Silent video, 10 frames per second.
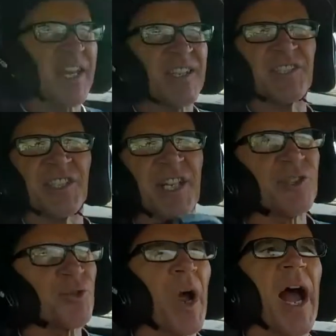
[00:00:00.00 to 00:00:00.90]
just
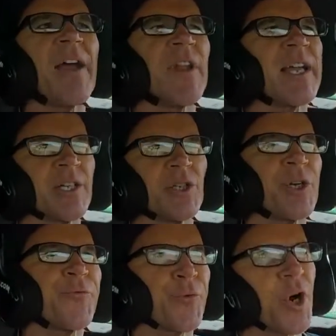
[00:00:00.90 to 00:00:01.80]
didn't drive like a
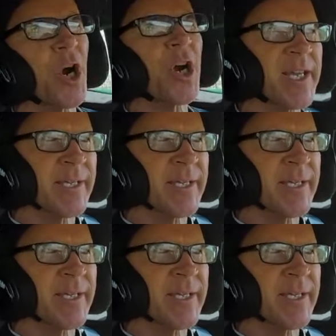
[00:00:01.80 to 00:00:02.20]
good Ferrari.